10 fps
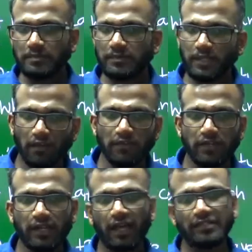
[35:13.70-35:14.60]
Our
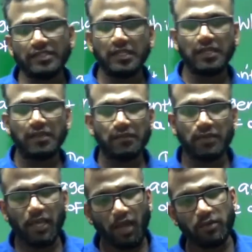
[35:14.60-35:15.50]
class,
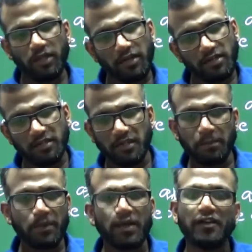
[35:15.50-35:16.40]
we have done
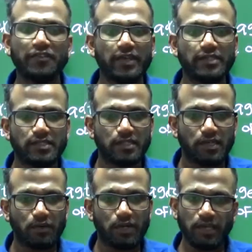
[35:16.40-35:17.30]
perfect.
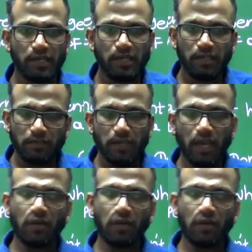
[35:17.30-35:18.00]
Okay, we have